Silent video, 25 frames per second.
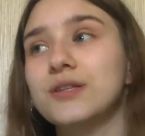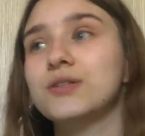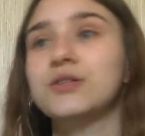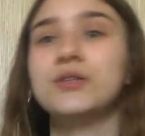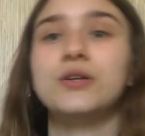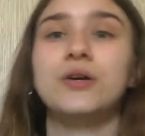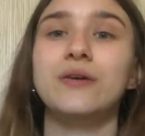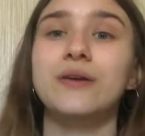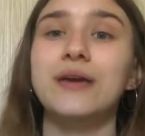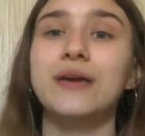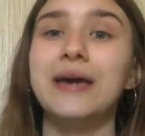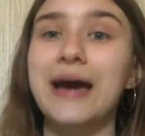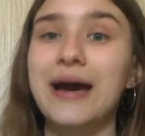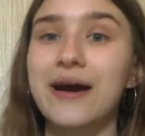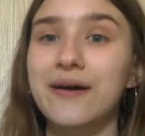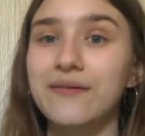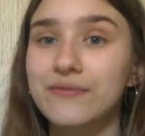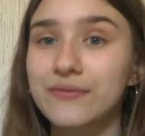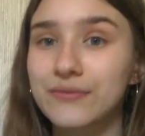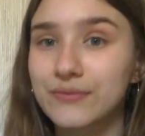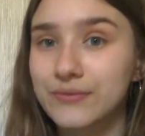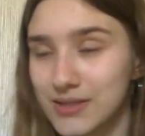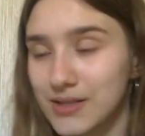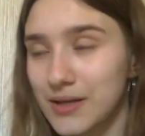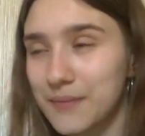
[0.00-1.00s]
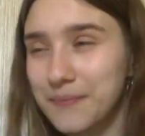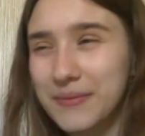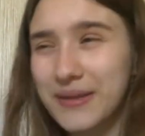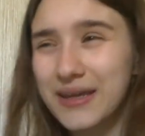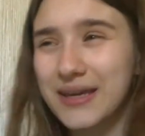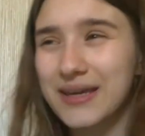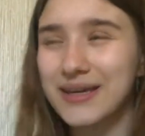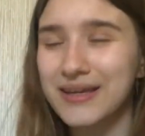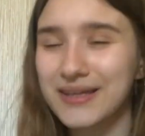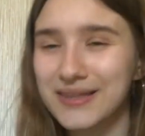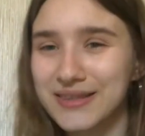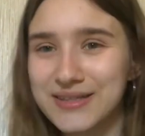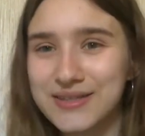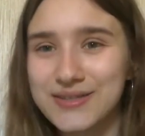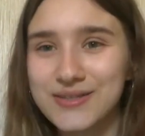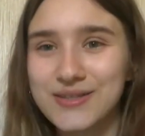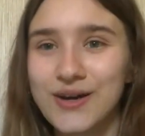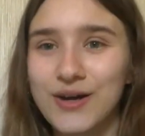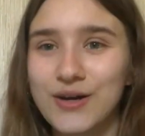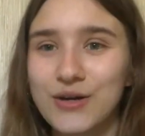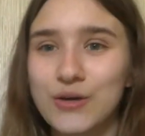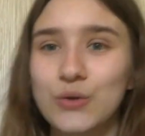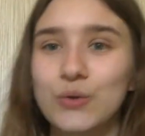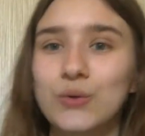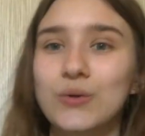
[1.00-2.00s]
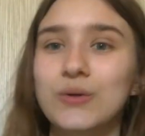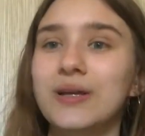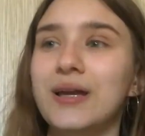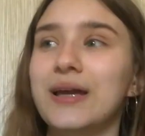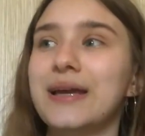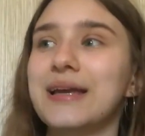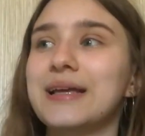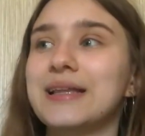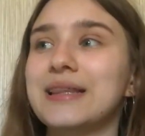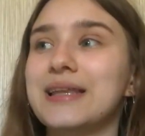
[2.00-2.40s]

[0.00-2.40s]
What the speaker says: So you have something in the circle like,